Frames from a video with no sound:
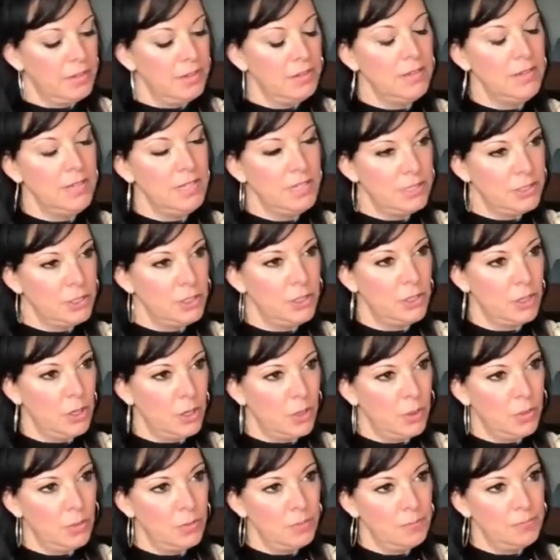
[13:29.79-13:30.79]
need to
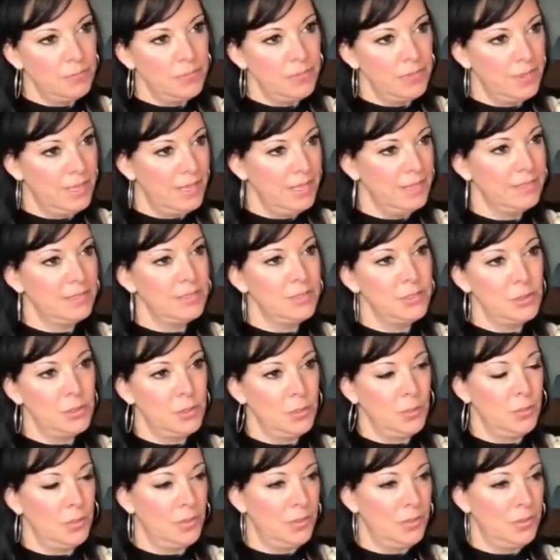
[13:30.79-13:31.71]
know and that's true